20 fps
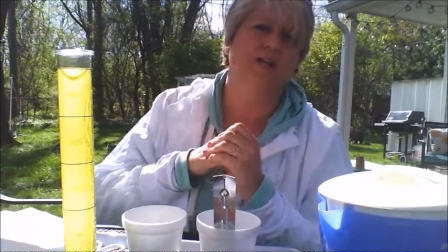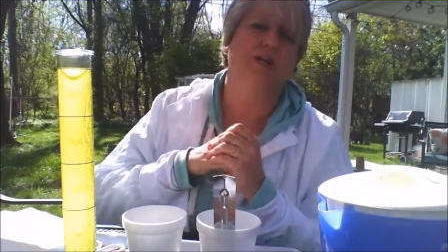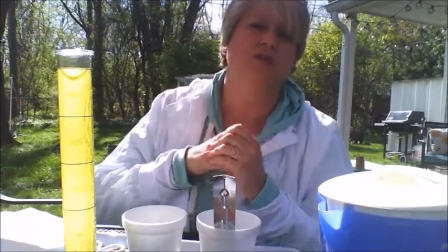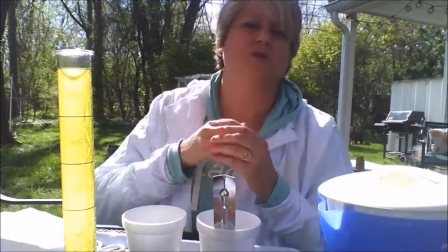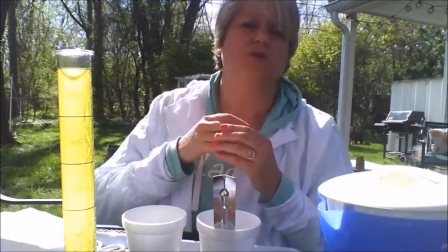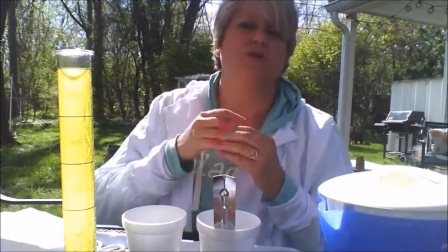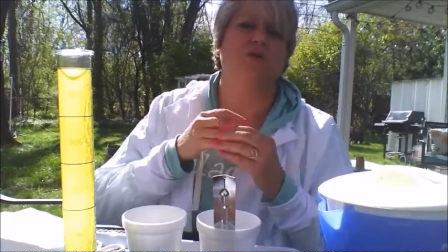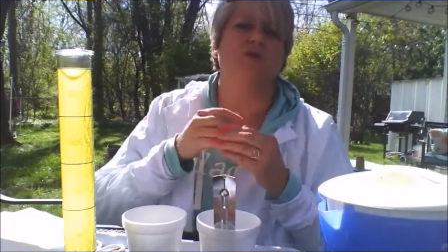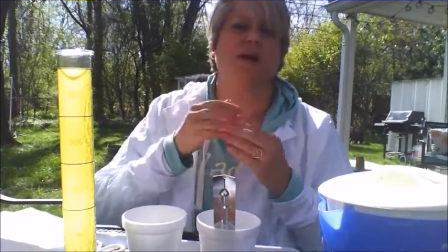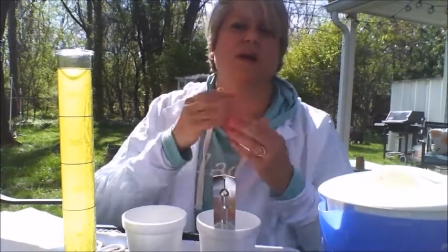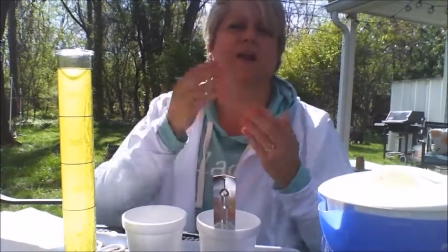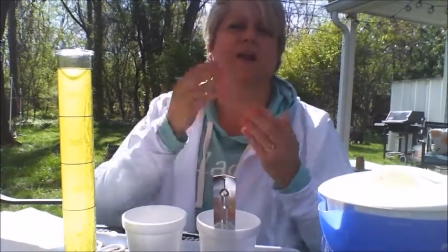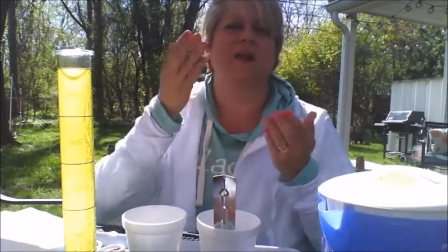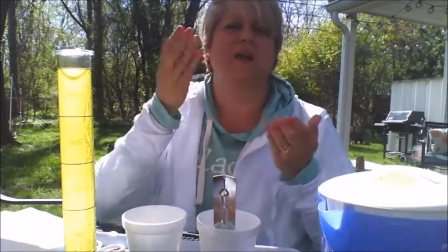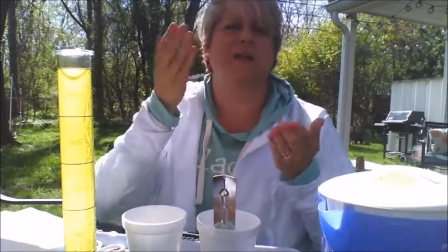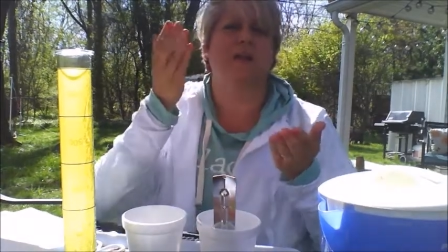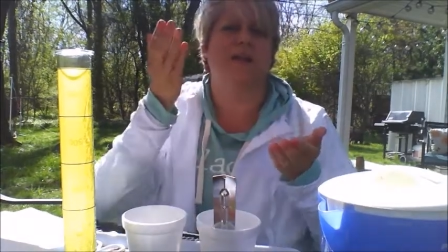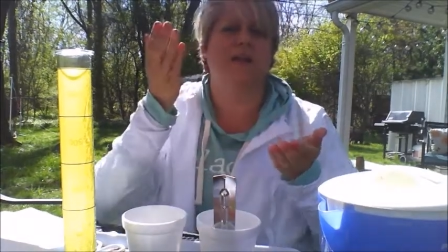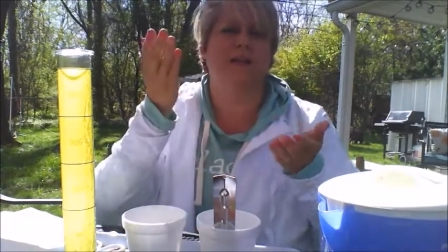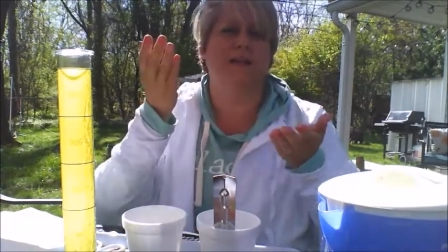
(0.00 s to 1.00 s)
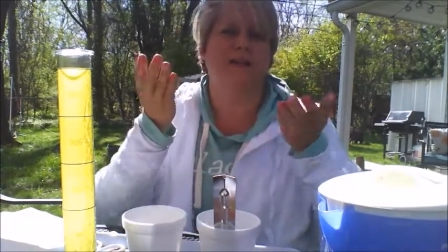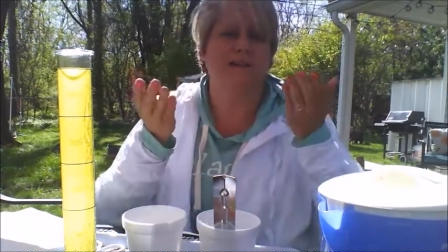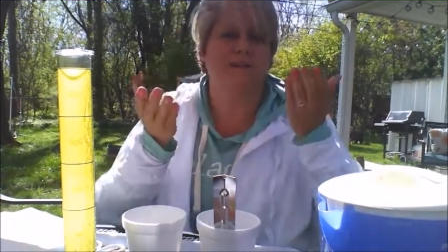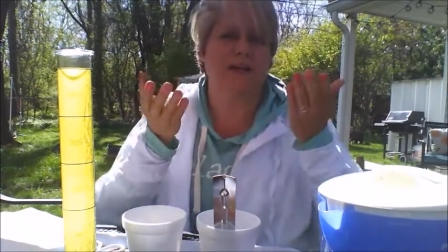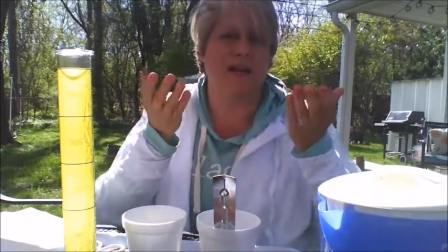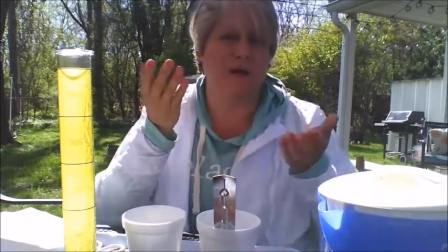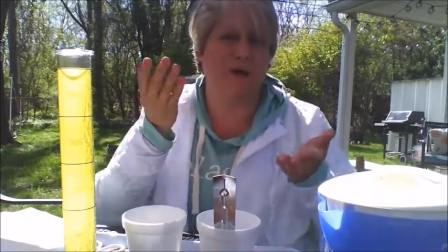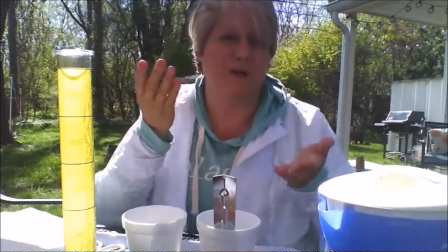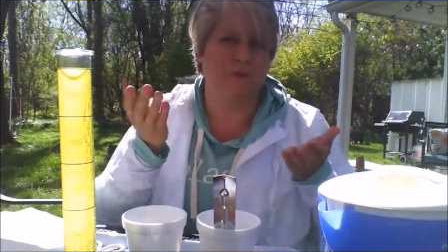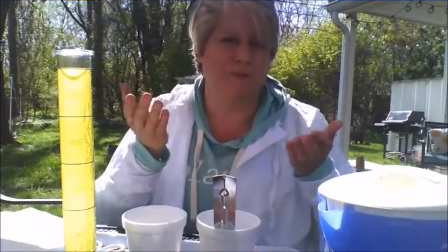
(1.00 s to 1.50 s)
so that it's
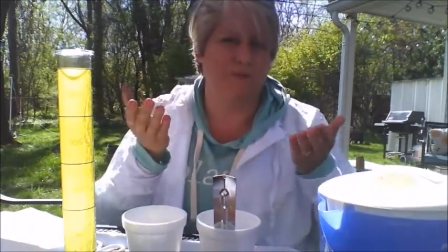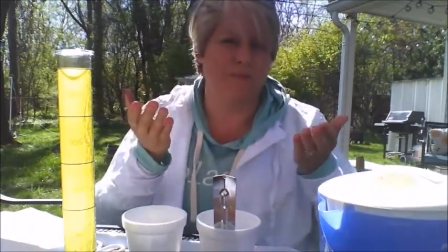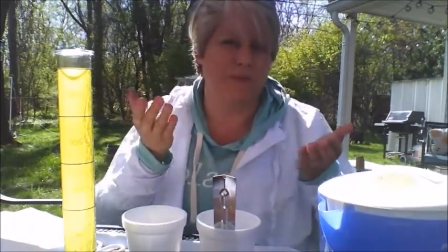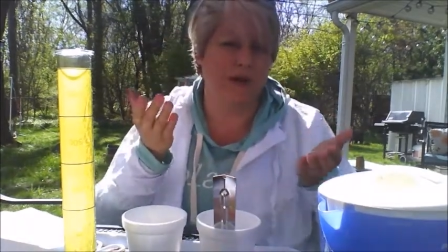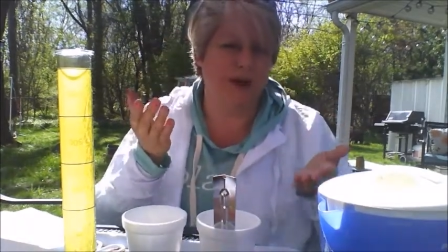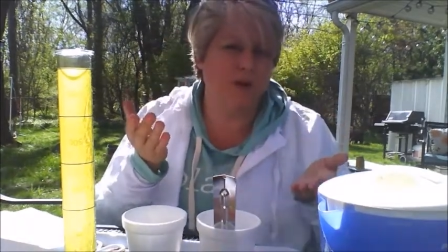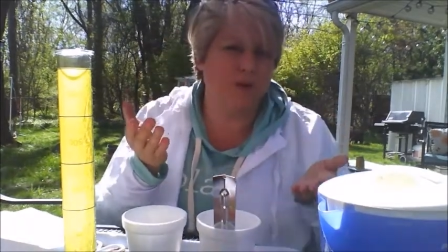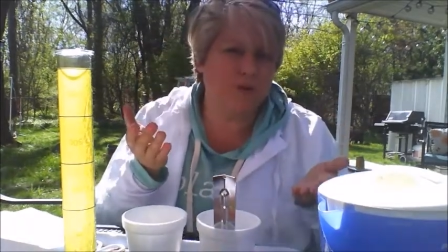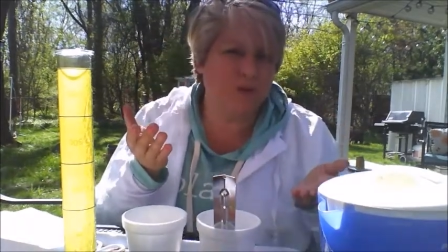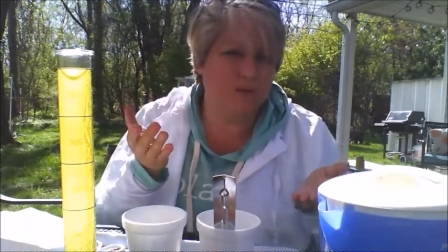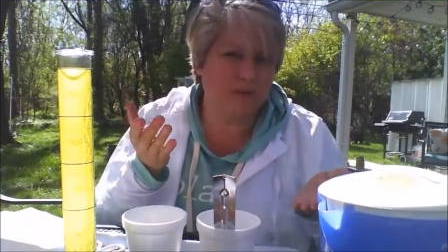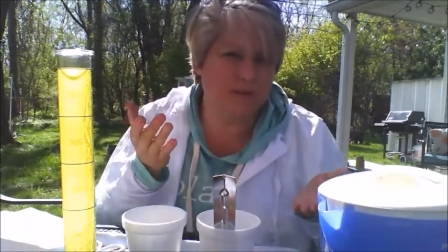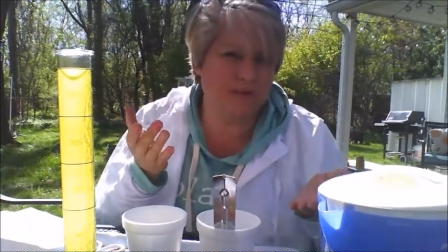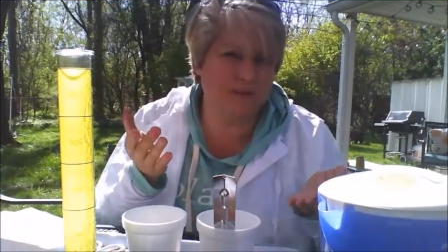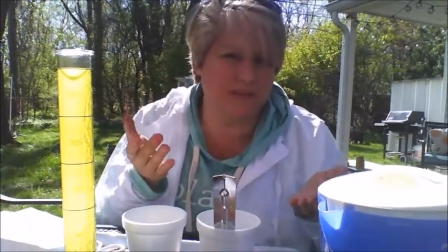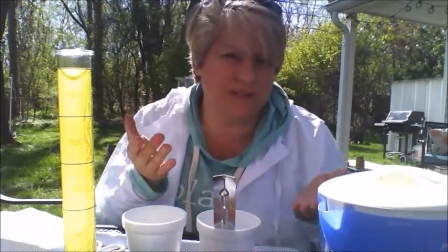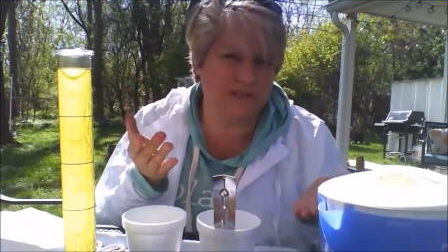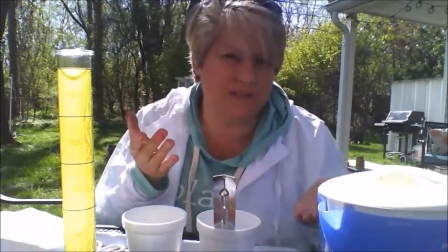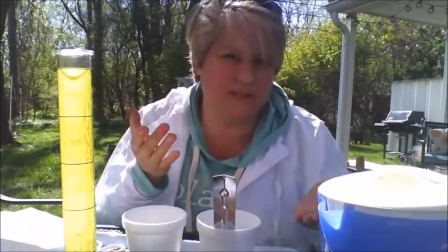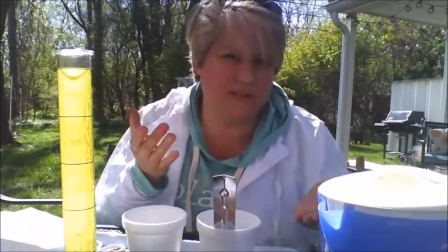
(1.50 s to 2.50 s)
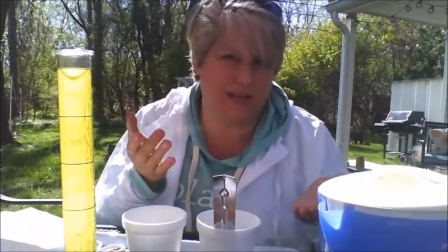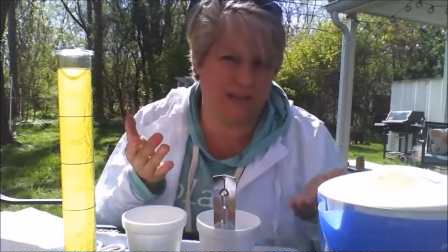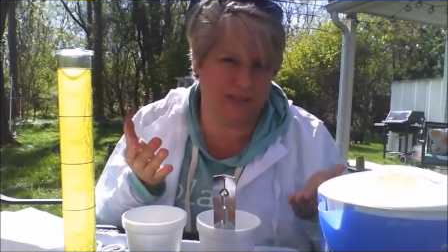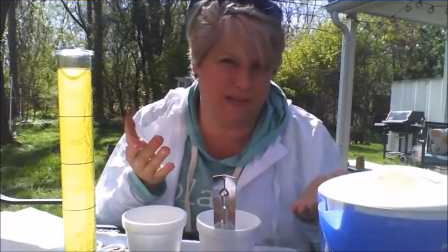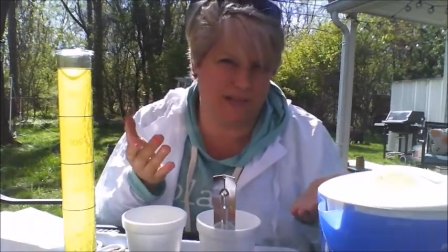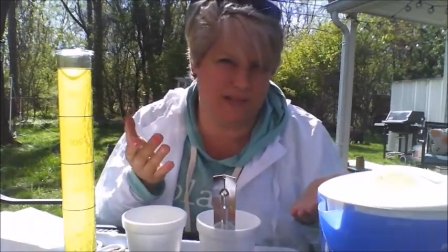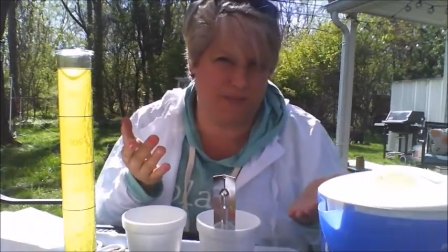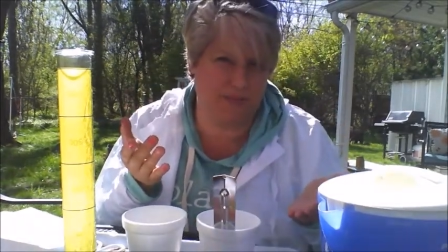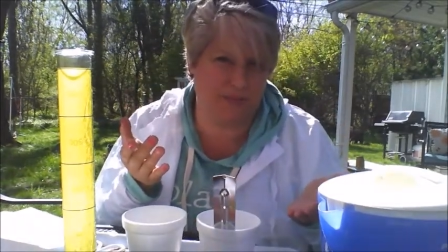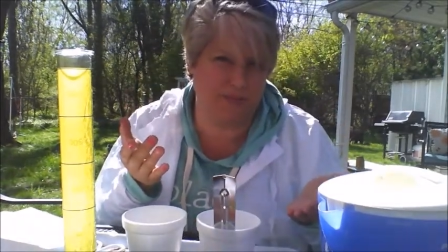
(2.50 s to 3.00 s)
now about the
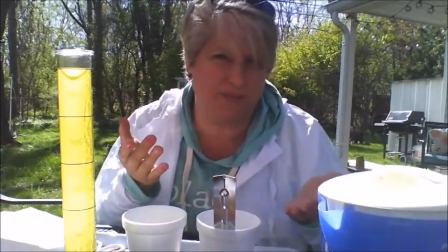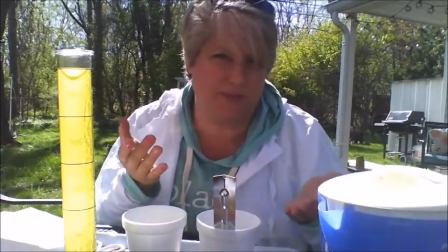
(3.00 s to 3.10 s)
same